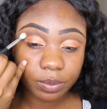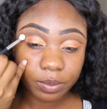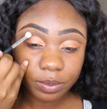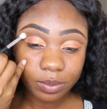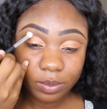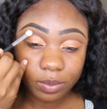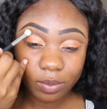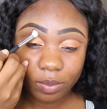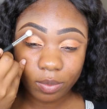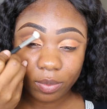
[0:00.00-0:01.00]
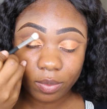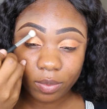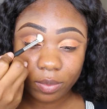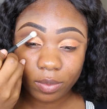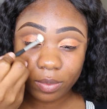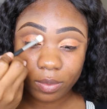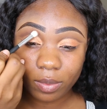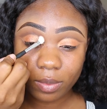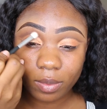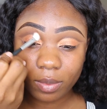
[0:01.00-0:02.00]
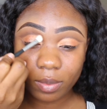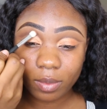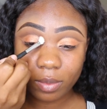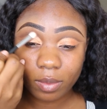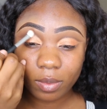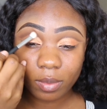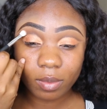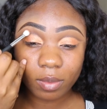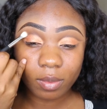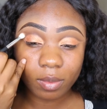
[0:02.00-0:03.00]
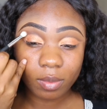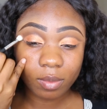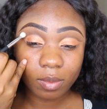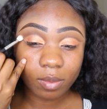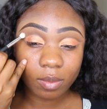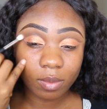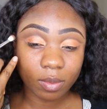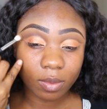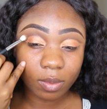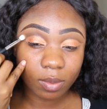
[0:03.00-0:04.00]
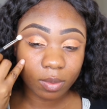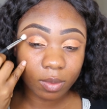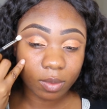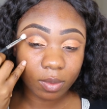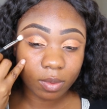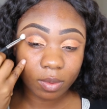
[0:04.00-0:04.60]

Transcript: Nobody speaks.